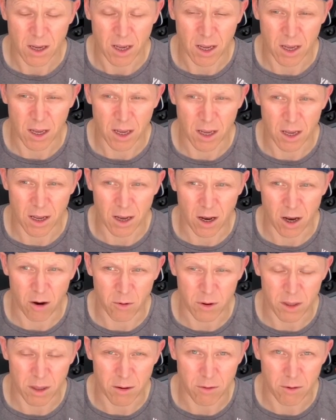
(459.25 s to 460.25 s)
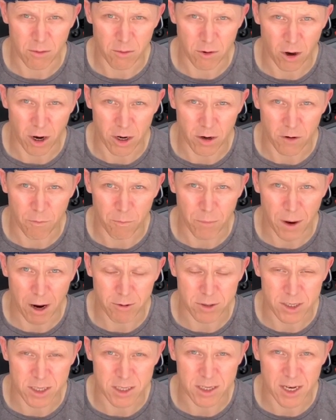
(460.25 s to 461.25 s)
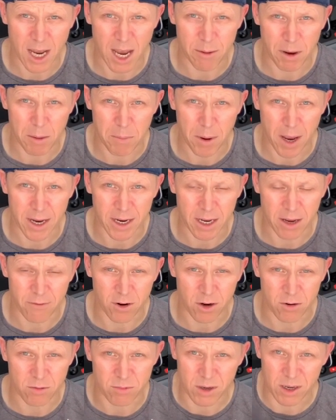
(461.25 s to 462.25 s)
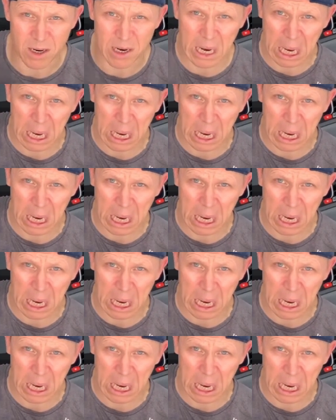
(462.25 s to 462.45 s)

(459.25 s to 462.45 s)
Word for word: uh, or with not enough power to start my bike I've gone